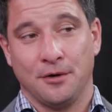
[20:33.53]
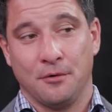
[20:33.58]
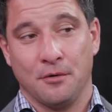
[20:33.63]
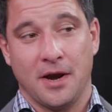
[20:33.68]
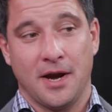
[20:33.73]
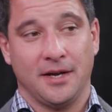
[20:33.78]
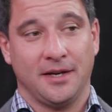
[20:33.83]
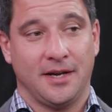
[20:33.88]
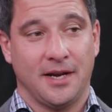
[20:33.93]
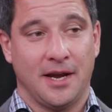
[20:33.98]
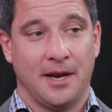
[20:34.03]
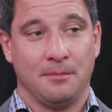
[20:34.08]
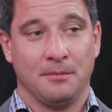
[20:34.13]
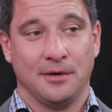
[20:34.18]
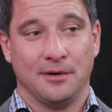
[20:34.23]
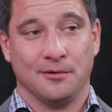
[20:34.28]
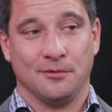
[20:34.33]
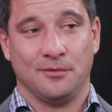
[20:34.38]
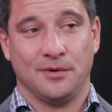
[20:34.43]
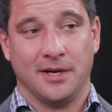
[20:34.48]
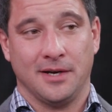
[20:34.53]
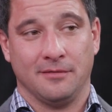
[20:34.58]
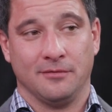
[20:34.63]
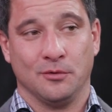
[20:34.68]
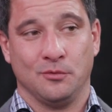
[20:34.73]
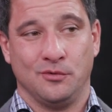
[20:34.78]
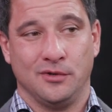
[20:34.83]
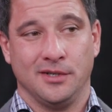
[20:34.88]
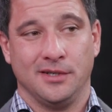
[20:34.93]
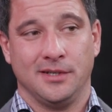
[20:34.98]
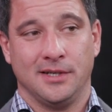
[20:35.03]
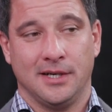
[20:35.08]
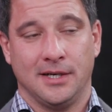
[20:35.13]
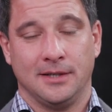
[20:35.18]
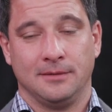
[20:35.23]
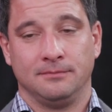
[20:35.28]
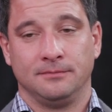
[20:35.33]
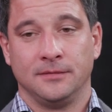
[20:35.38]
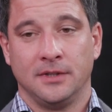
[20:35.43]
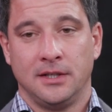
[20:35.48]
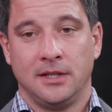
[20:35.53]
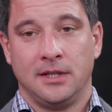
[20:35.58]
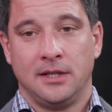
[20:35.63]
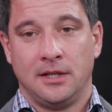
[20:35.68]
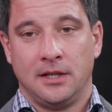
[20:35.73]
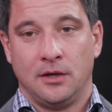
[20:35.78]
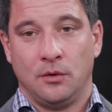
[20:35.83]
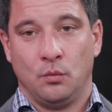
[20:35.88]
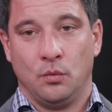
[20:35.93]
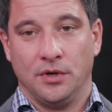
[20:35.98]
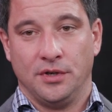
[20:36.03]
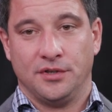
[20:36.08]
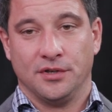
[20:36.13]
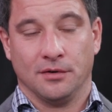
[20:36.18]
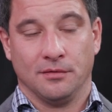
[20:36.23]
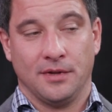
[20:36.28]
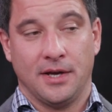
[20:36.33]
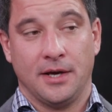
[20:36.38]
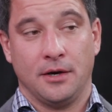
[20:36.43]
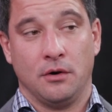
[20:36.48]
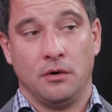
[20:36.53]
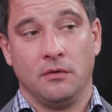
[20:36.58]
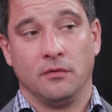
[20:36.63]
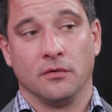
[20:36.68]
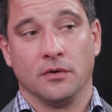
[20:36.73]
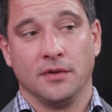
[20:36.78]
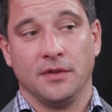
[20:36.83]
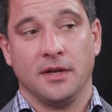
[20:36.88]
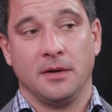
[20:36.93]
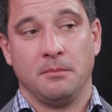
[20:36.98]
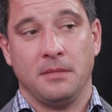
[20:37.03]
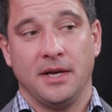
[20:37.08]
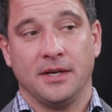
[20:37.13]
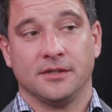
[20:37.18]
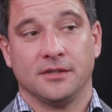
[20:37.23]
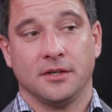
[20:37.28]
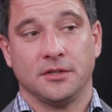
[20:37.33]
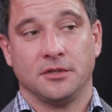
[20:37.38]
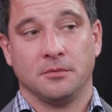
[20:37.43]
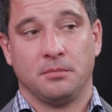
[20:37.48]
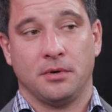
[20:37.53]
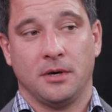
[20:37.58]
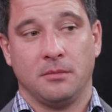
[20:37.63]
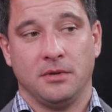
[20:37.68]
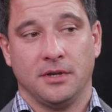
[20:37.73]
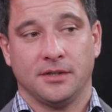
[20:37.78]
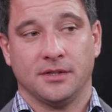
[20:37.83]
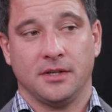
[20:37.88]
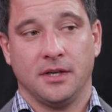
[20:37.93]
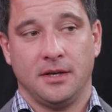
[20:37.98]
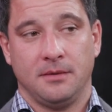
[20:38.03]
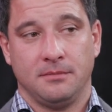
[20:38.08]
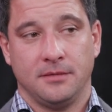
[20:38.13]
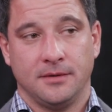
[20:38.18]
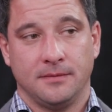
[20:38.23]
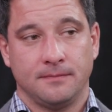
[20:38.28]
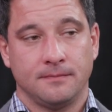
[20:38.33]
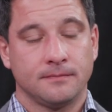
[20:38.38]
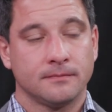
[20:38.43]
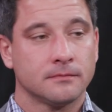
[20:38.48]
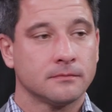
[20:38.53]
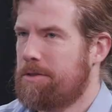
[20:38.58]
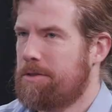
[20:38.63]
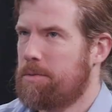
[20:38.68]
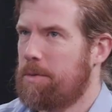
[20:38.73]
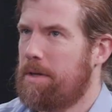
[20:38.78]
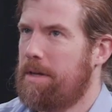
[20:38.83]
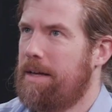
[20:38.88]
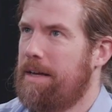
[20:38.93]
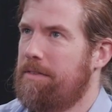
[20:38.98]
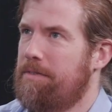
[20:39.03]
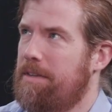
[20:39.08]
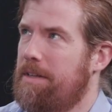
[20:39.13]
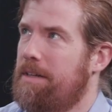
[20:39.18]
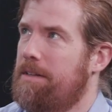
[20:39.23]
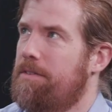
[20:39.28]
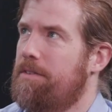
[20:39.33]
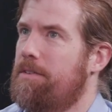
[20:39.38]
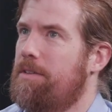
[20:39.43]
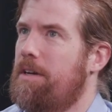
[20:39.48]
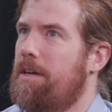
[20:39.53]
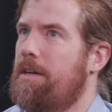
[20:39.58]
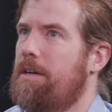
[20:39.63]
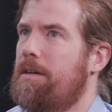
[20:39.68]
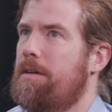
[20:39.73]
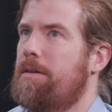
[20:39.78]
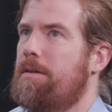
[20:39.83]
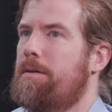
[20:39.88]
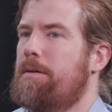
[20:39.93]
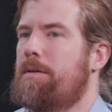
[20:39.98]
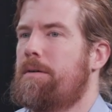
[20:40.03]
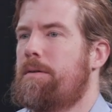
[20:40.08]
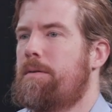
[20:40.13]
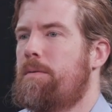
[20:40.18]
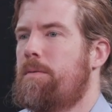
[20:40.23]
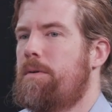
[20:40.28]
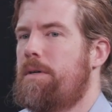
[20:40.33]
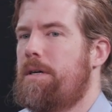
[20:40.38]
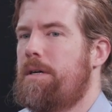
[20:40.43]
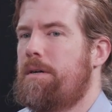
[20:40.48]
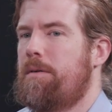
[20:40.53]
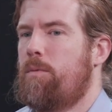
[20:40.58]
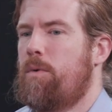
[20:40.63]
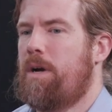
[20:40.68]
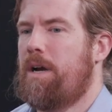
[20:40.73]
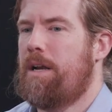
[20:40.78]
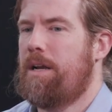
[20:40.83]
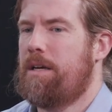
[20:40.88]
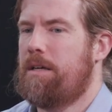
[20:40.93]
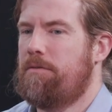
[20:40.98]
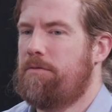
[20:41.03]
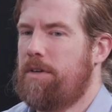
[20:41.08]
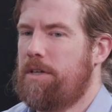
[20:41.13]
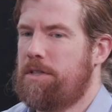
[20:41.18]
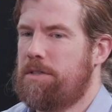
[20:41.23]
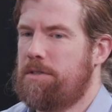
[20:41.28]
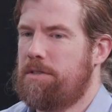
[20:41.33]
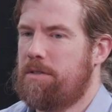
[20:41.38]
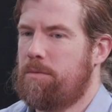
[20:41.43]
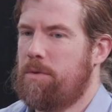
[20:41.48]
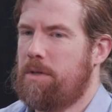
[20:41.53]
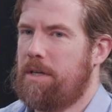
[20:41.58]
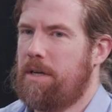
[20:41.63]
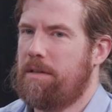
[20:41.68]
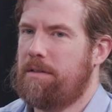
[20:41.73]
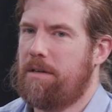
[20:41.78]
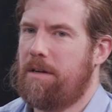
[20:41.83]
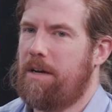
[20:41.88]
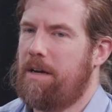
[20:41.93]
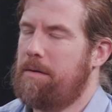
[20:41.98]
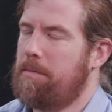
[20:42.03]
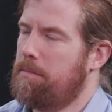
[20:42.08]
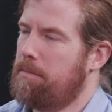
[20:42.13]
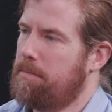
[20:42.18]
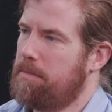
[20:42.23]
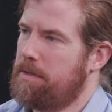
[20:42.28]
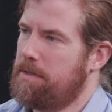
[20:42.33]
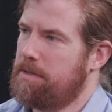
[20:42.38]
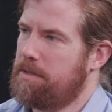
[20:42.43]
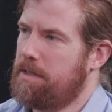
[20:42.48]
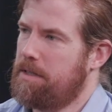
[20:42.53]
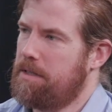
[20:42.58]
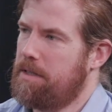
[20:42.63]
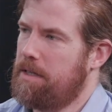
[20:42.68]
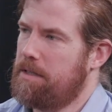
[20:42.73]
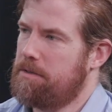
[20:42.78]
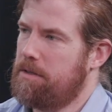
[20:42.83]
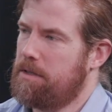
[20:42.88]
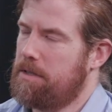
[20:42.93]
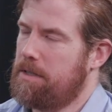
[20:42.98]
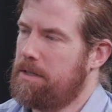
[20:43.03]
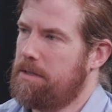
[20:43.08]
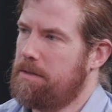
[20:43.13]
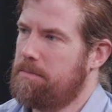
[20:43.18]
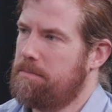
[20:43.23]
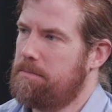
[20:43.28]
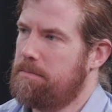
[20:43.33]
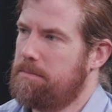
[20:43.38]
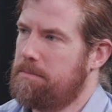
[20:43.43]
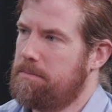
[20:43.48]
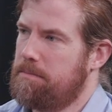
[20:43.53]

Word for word: a Grand Cayman or whatever would um, would turn that over and then make such a public statement. So at the end of the day, uh, what kind of convictions and what kind of time is Gignac looking at?